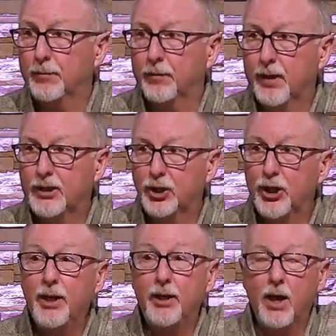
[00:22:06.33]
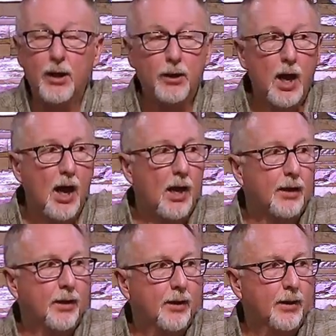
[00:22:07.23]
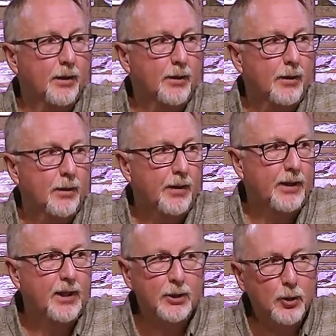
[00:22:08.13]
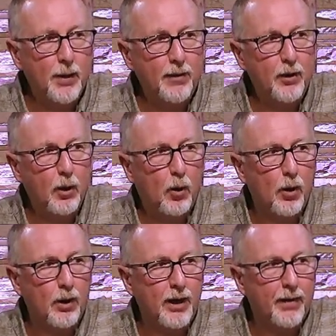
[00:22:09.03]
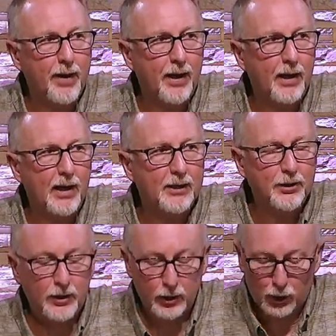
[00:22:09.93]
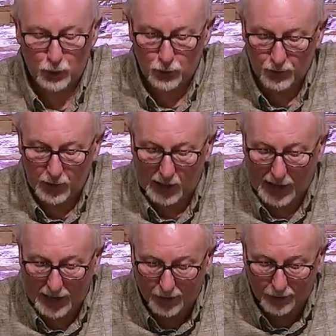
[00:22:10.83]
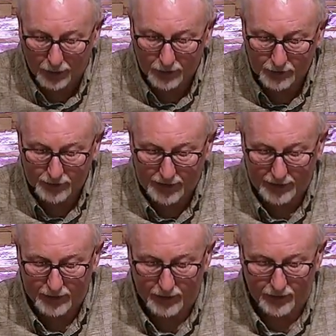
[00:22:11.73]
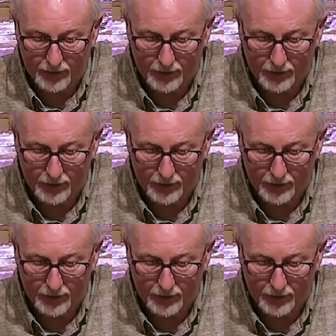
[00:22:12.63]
They cheated on God. They disobeyed the Lord and they listened to the liar, Satan.